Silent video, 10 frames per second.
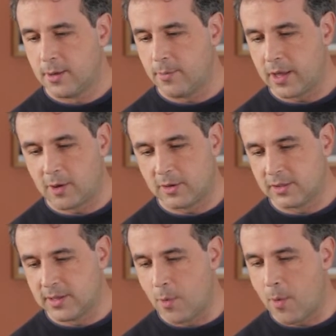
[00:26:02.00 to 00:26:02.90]

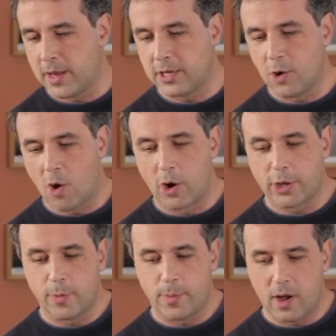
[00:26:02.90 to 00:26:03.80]
because the moment you
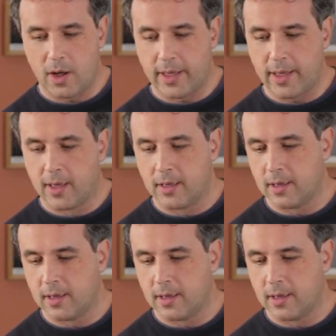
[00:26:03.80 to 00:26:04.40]
occupy